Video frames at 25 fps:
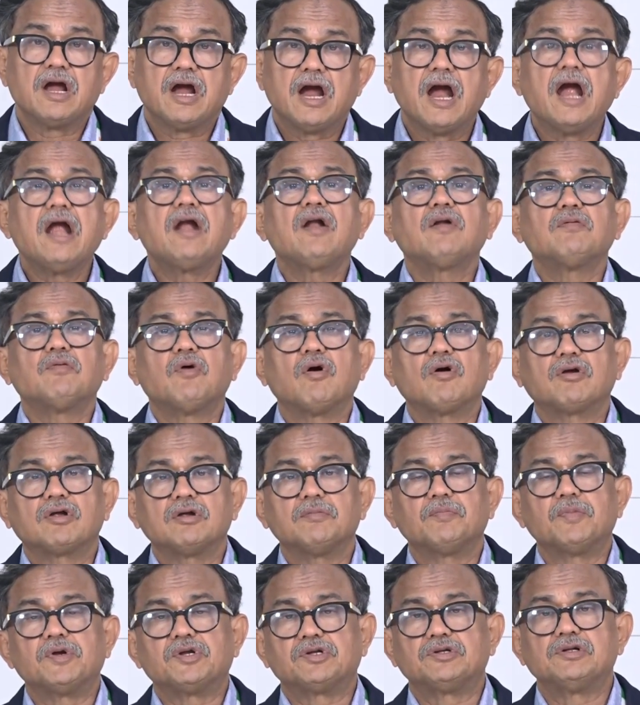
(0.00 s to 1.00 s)
and
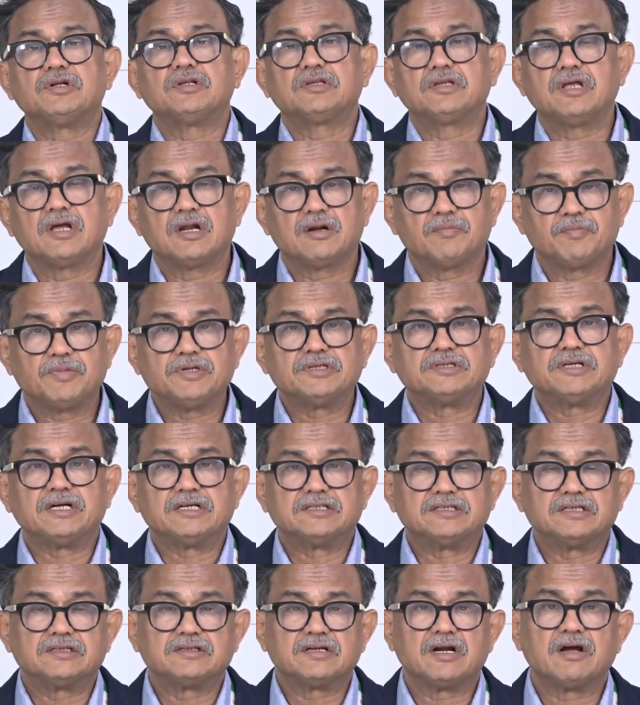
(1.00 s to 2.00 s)
occupational therapies,
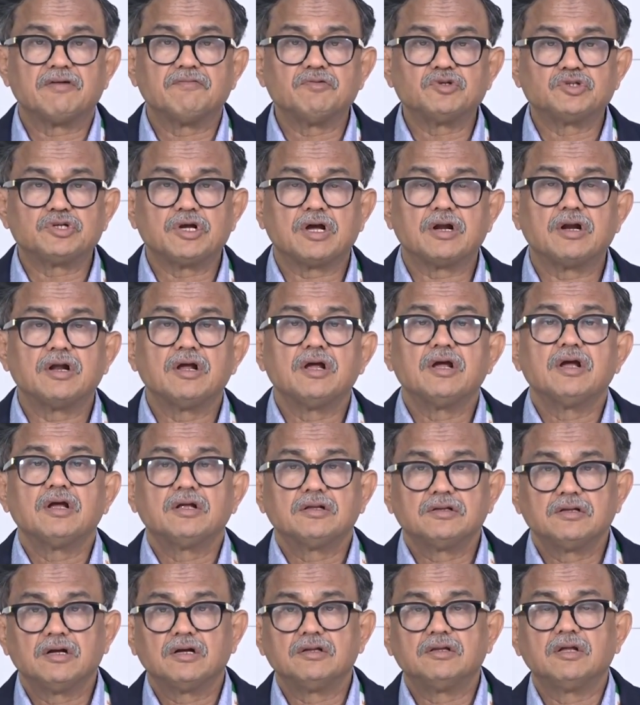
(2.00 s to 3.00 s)
etc., which are
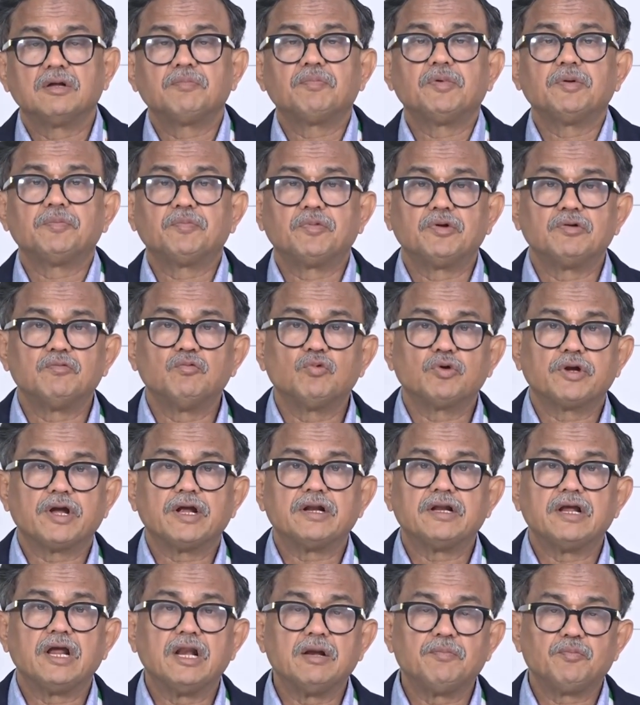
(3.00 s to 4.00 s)
the other people who
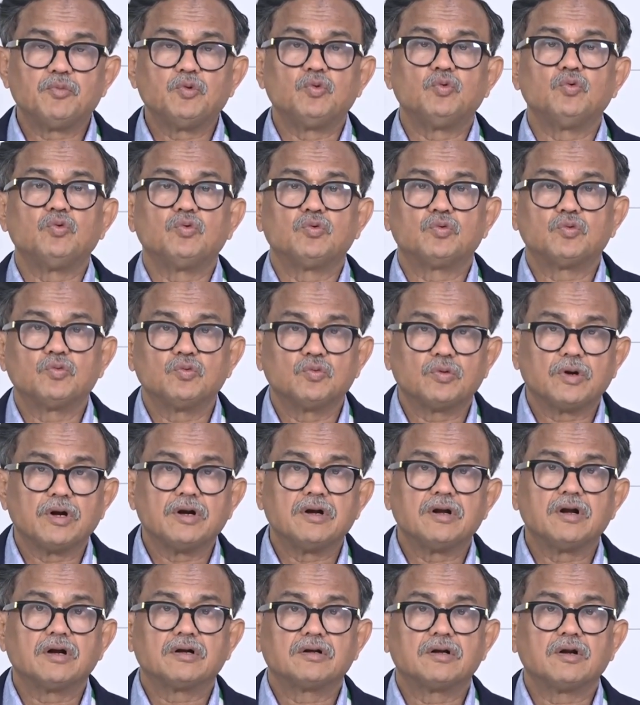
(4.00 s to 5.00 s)
can help you to
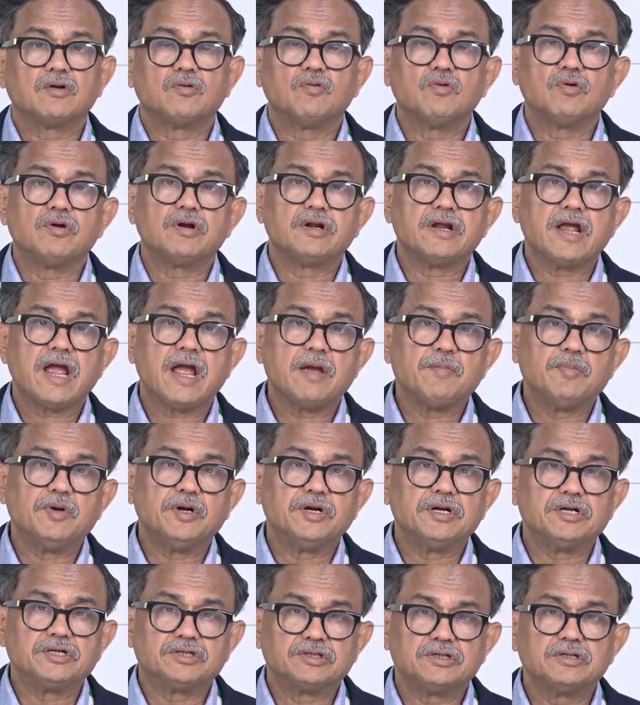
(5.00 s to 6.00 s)
conduct a good
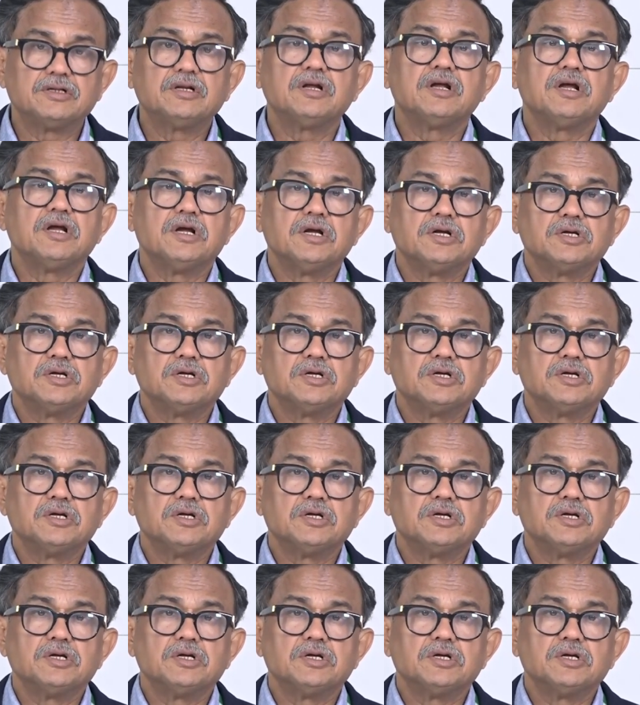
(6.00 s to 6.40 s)
rehabilitation,